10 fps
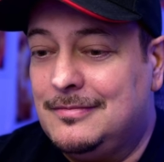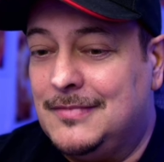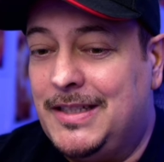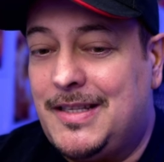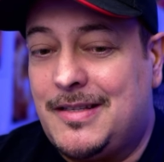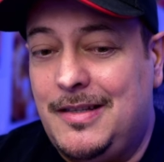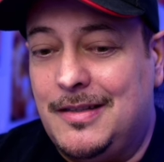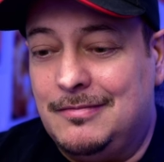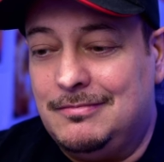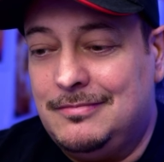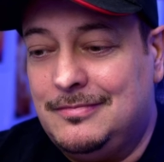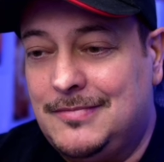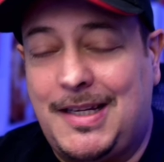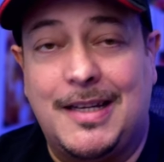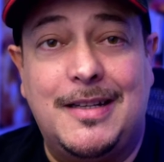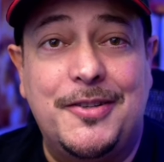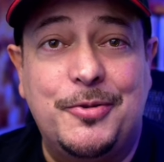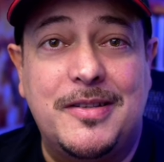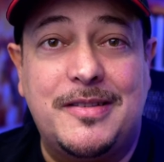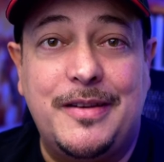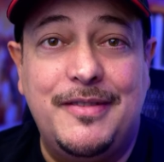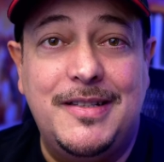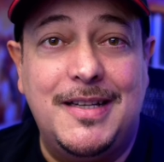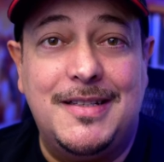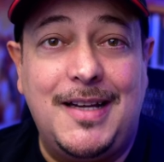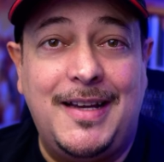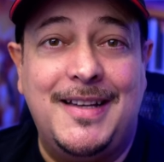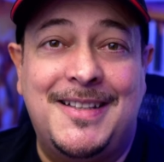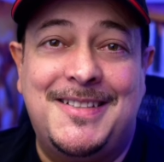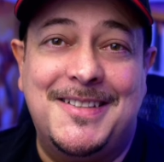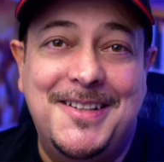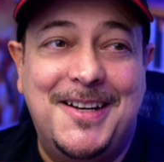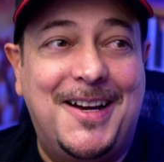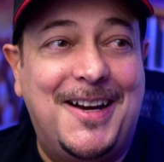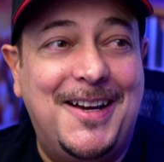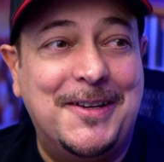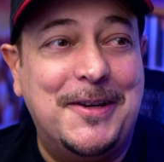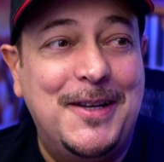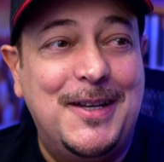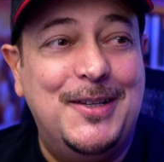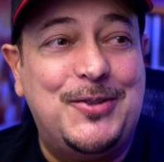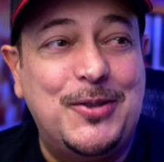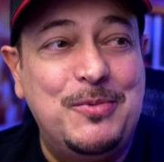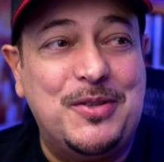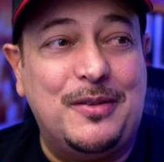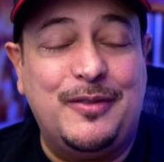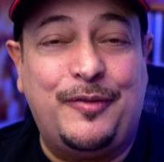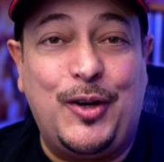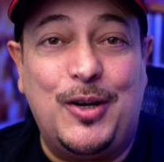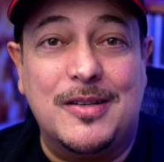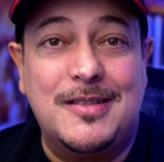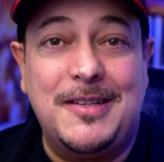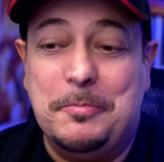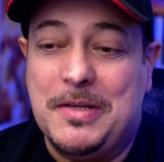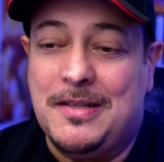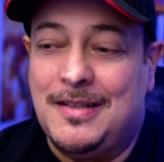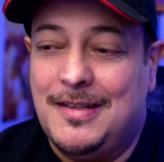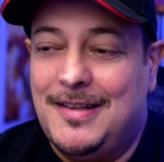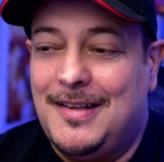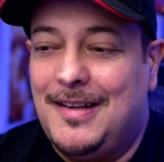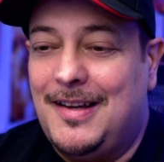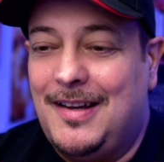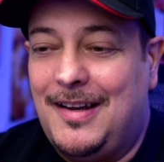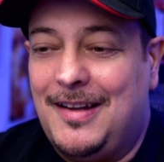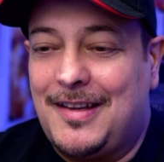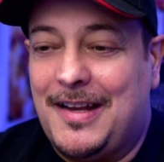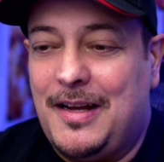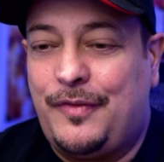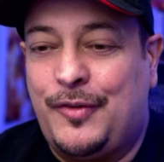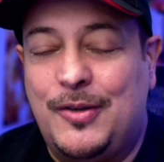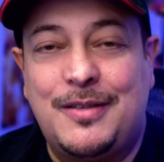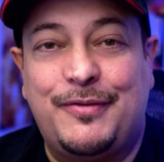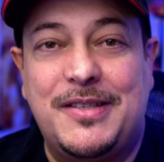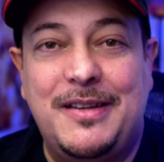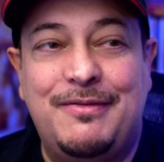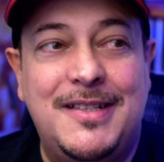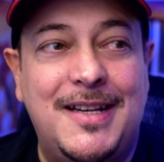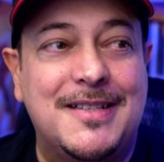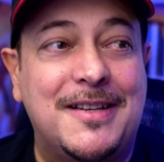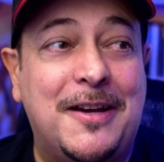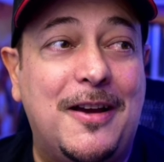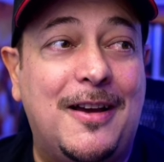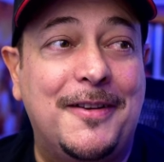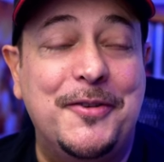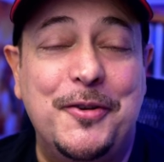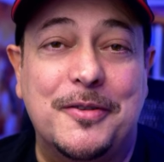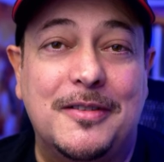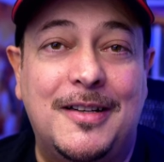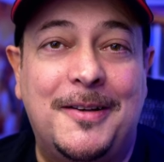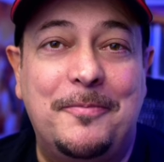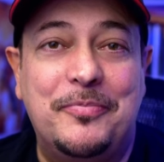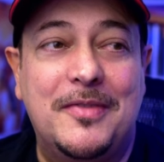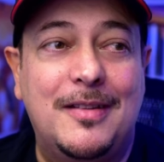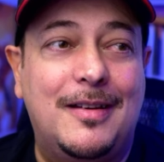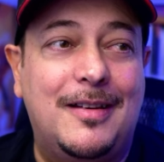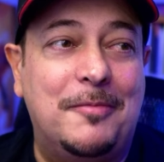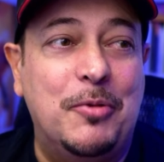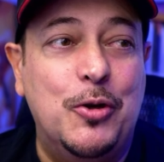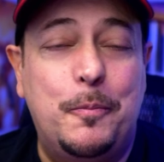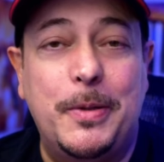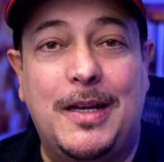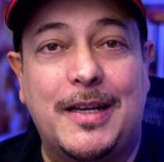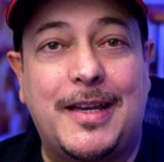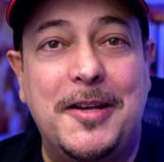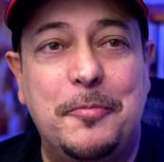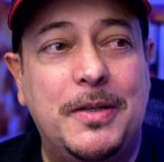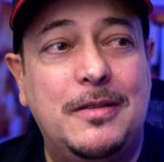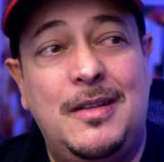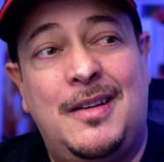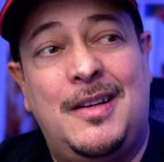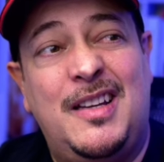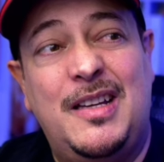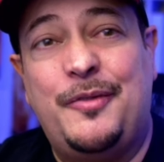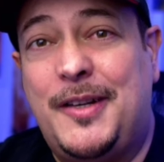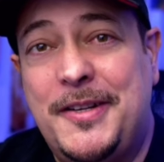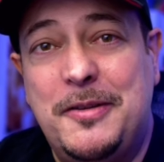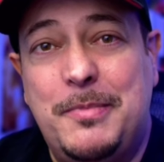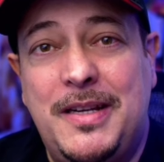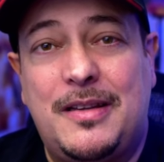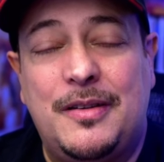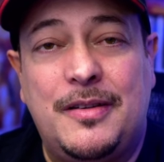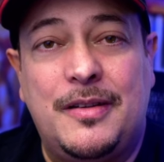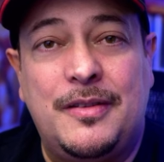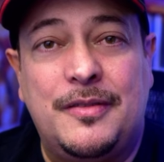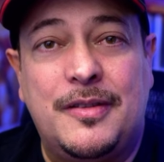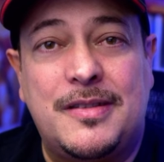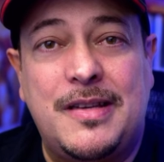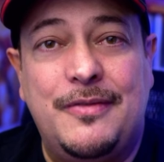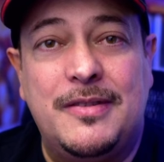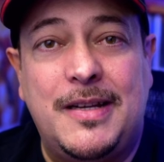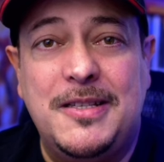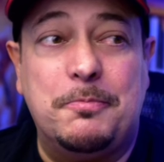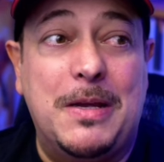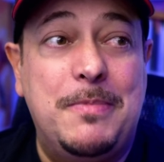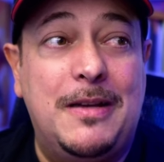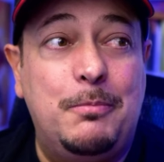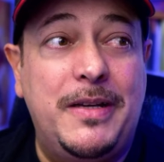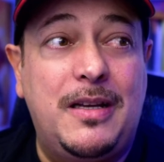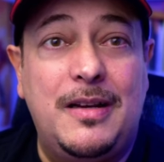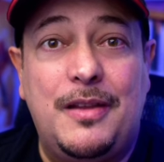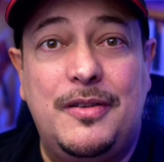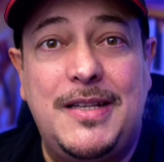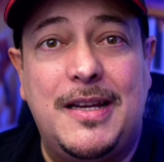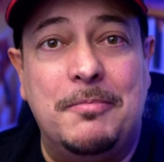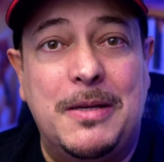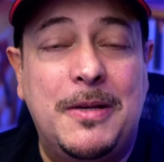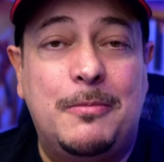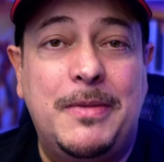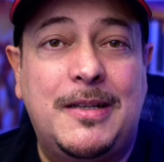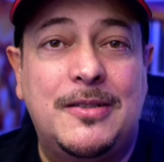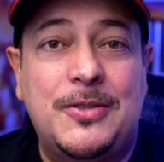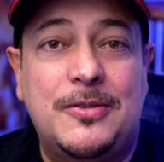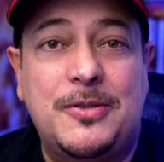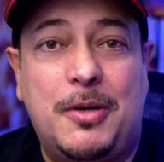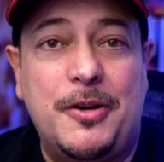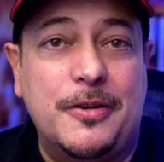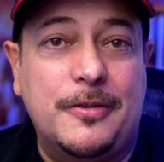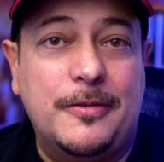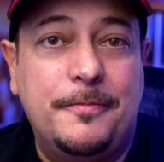let's see, can I do a 7-day diet in terms of a fast? I mean, can I fast for 7 days? I don't know. I'm hoping I can, but if I don't make the 7 days, maybe I'll make another day. Maybe I'll make it till tomorrow.